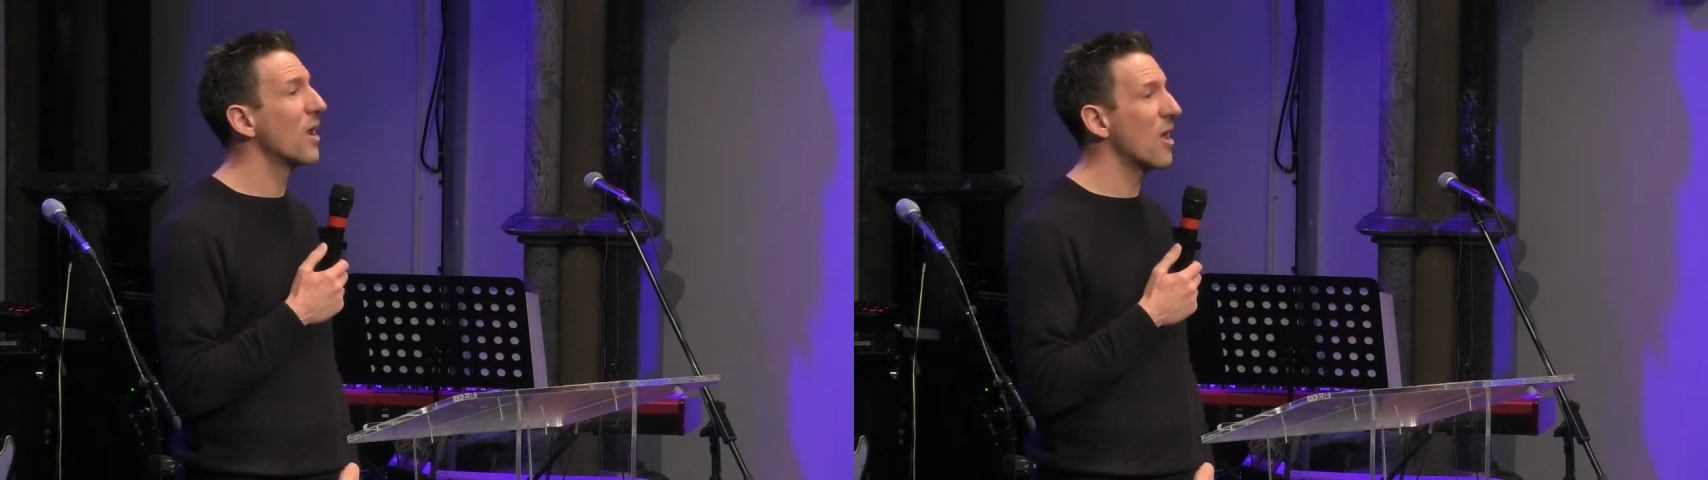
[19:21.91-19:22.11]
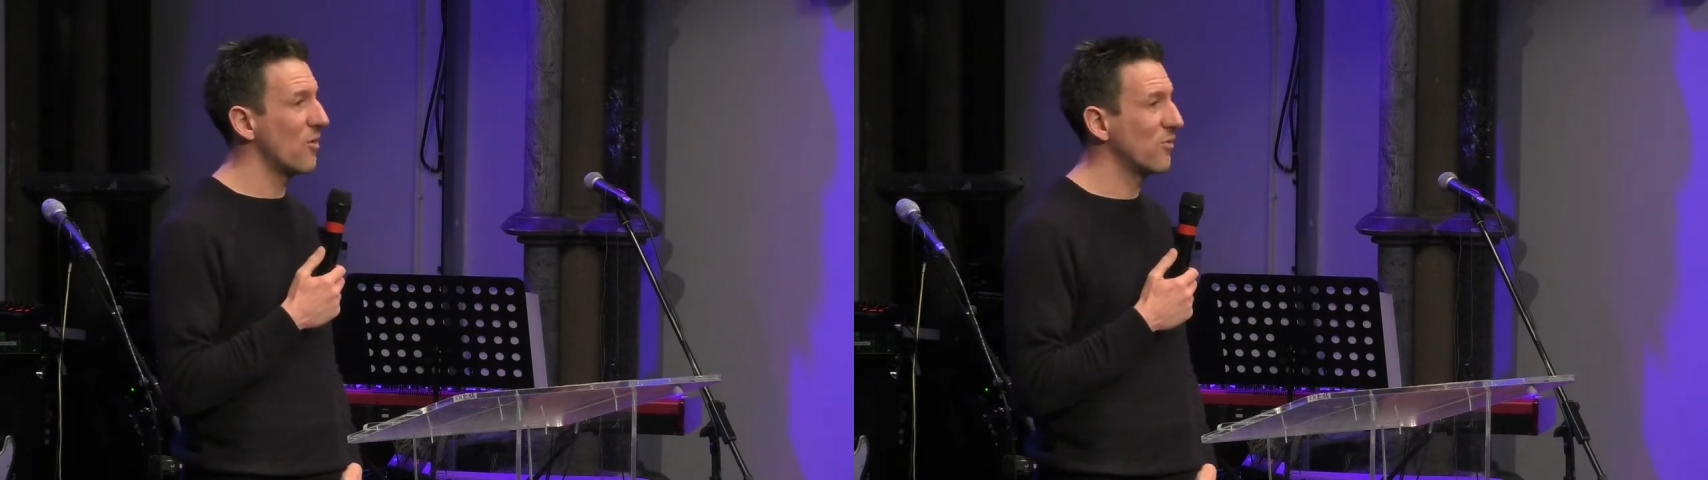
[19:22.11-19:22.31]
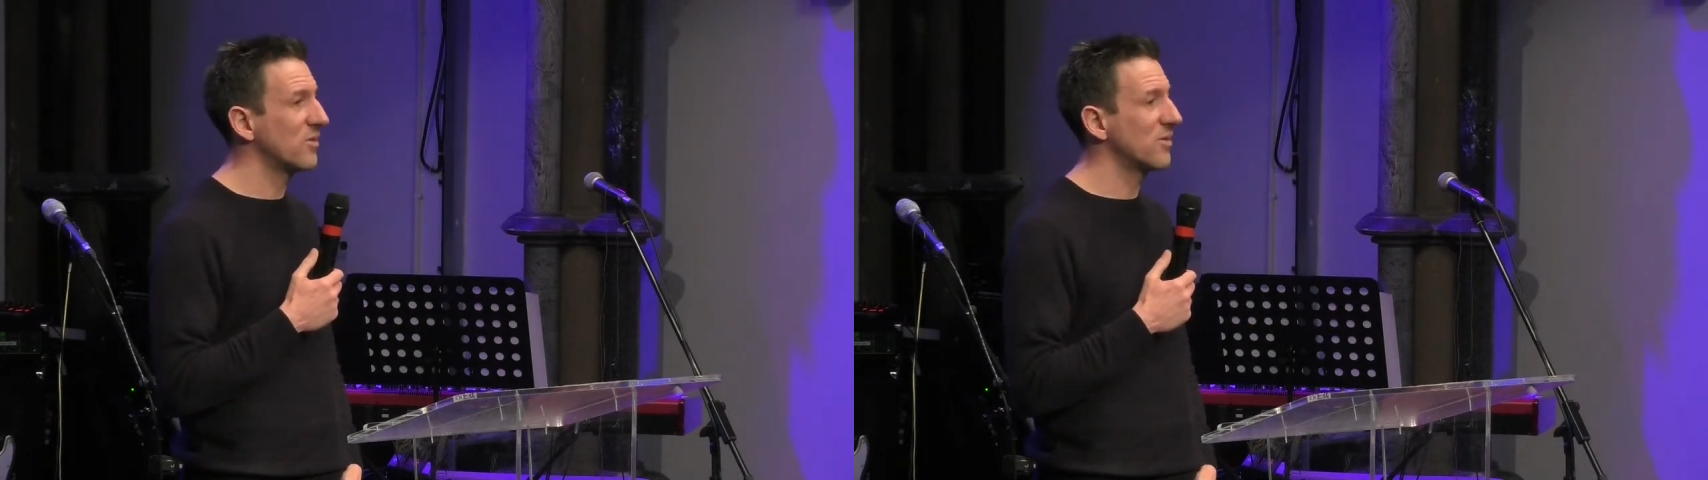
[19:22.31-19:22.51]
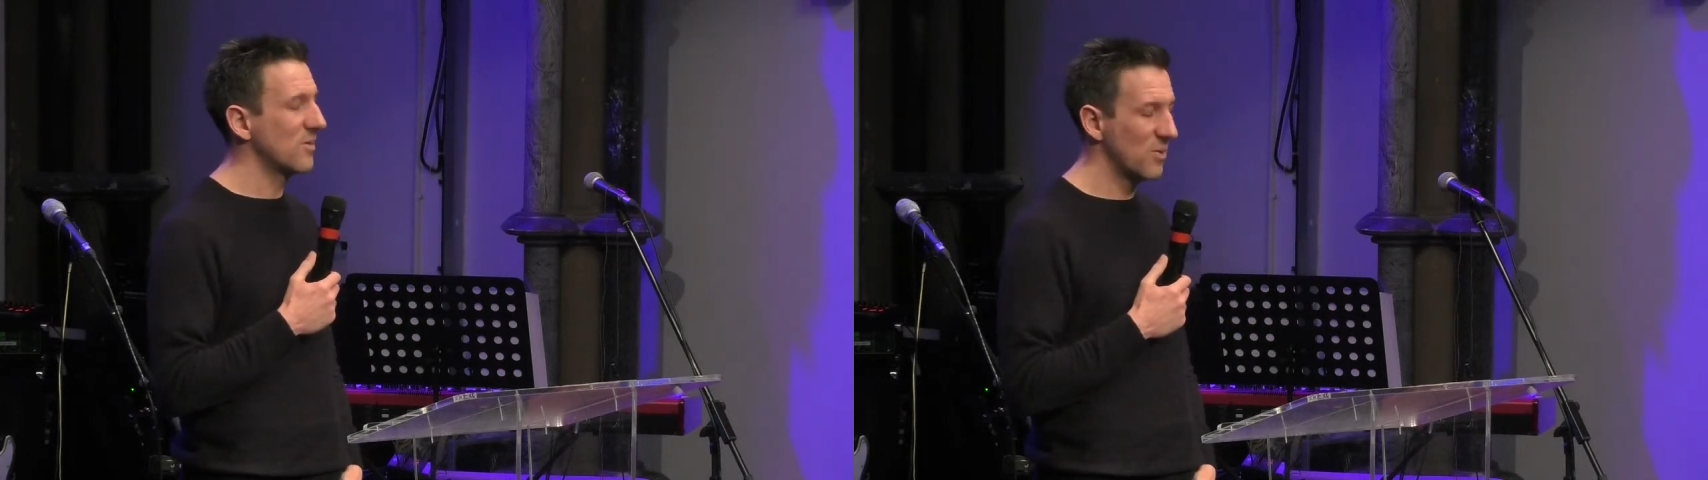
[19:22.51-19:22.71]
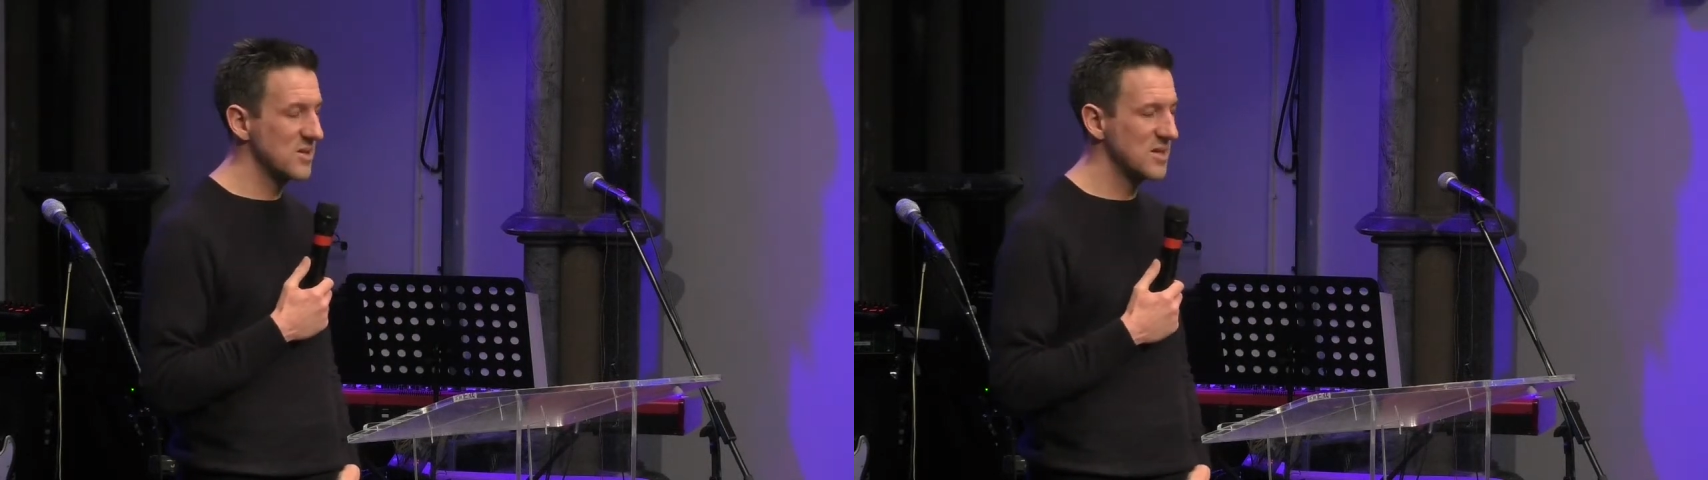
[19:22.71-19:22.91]
loved
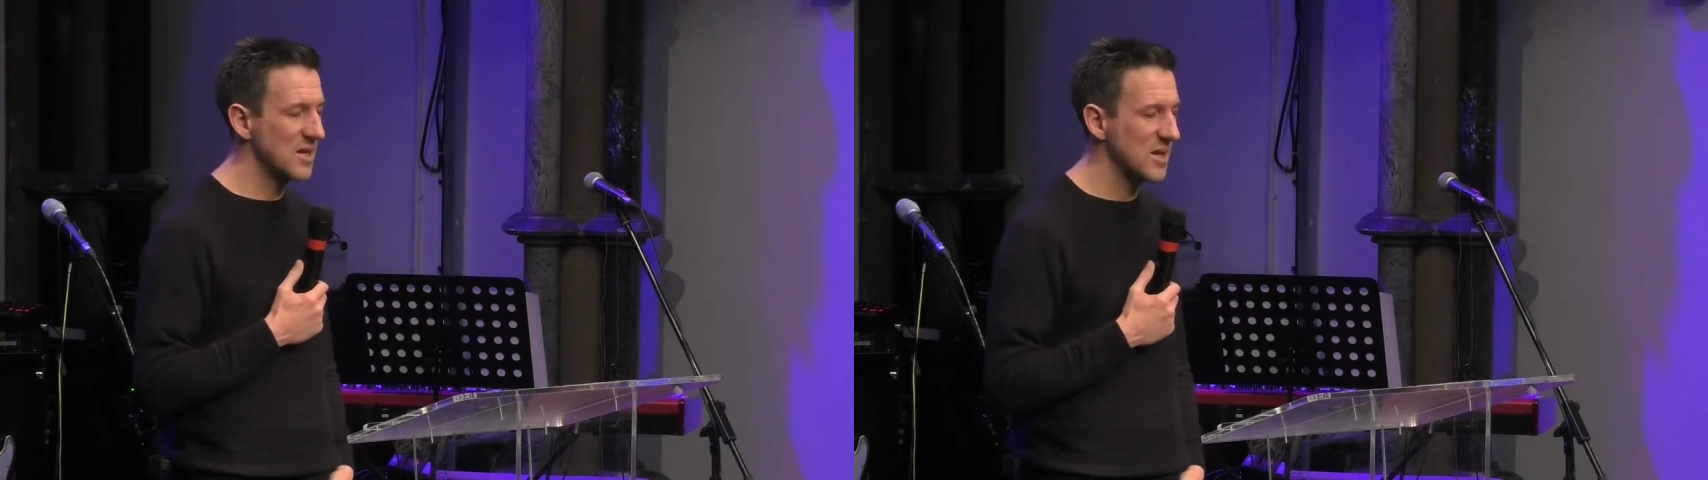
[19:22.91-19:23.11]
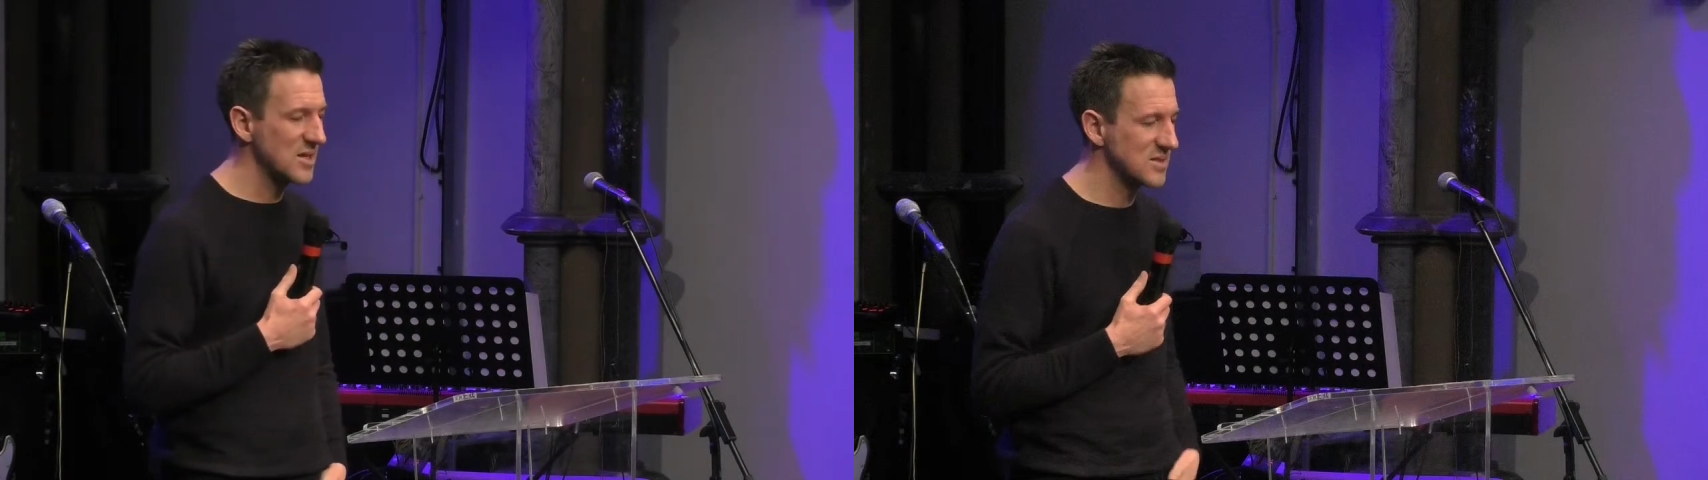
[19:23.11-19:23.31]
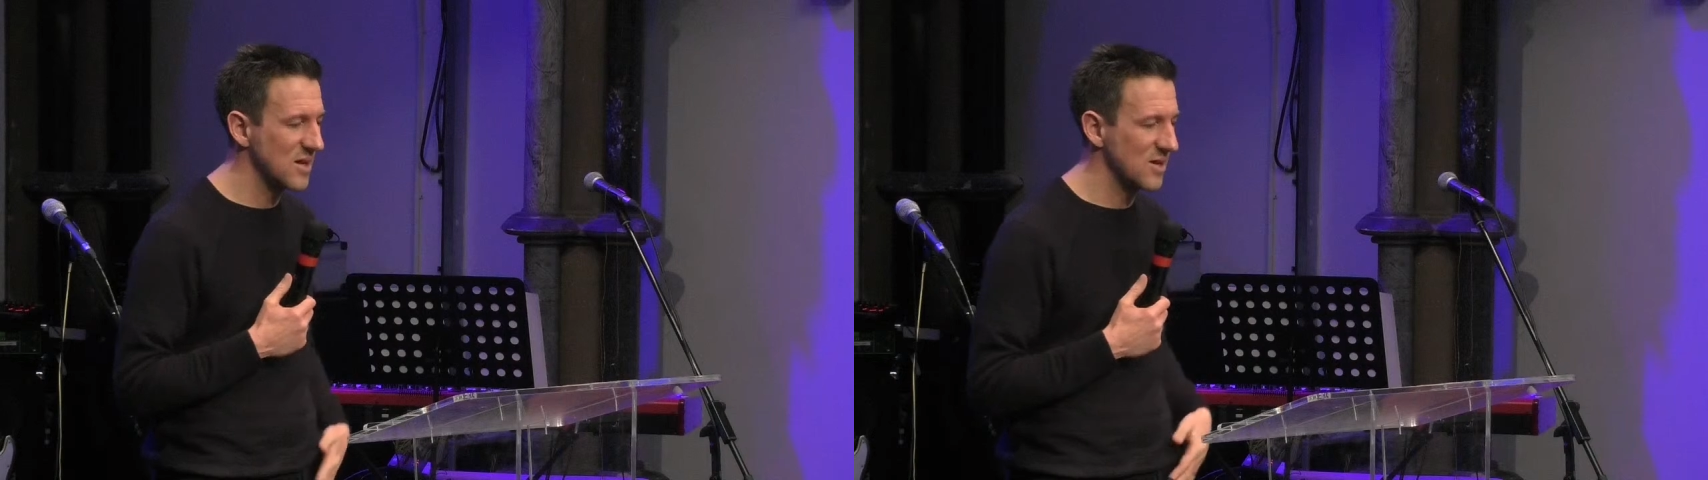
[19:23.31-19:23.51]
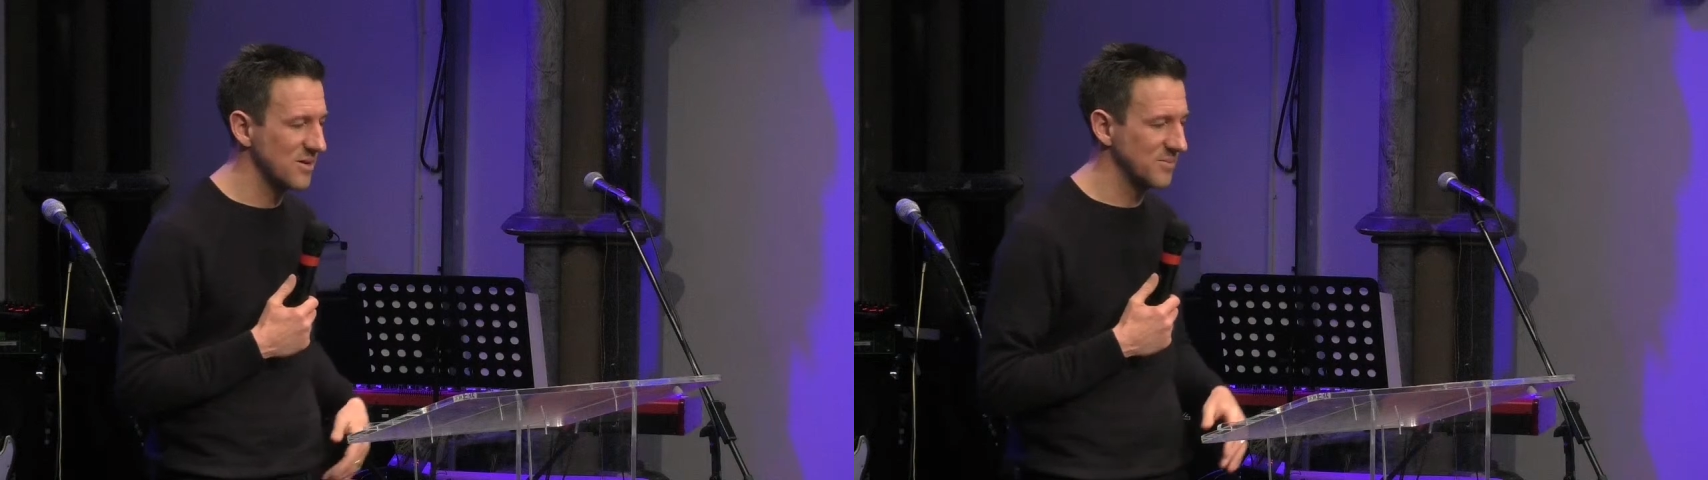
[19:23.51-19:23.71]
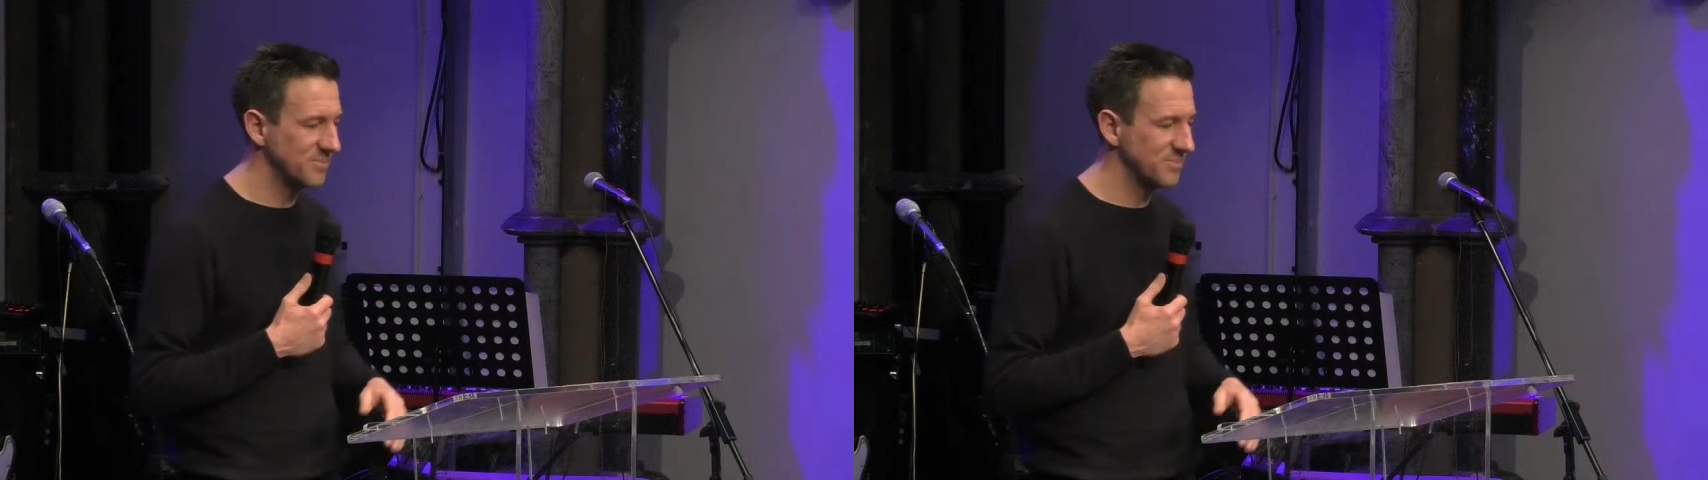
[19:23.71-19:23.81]
by sending his son.